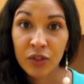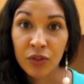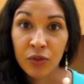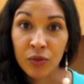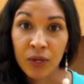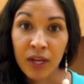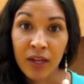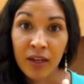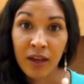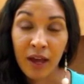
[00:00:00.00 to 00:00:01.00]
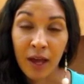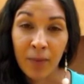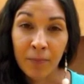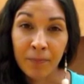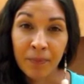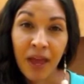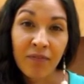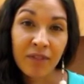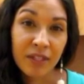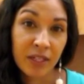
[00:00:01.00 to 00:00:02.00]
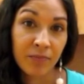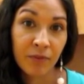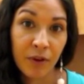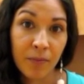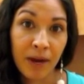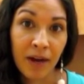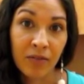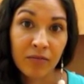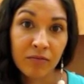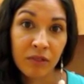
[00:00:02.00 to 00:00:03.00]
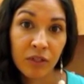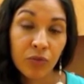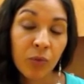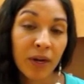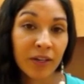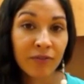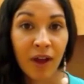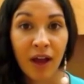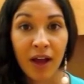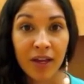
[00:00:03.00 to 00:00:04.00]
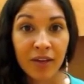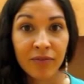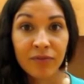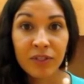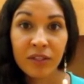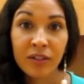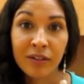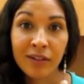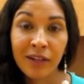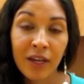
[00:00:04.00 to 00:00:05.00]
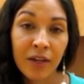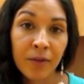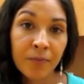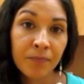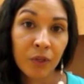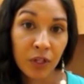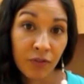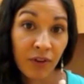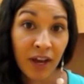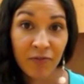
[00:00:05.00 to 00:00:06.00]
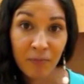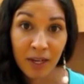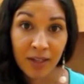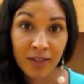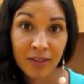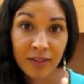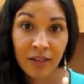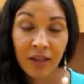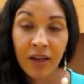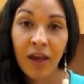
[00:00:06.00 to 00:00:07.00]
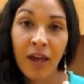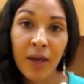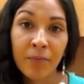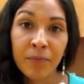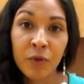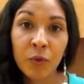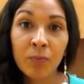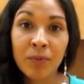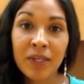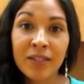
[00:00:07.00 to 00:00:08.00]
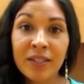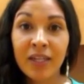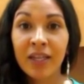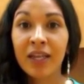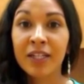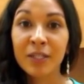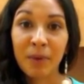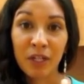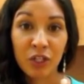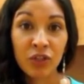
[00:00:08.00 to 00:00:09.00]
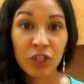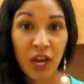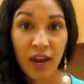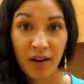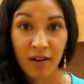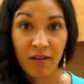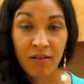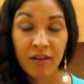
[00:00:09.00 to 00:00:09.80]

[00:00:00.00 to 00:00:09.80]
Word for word: to um, have the steam for about 25 to 35 minutes. Um, you will be sitting in a special chair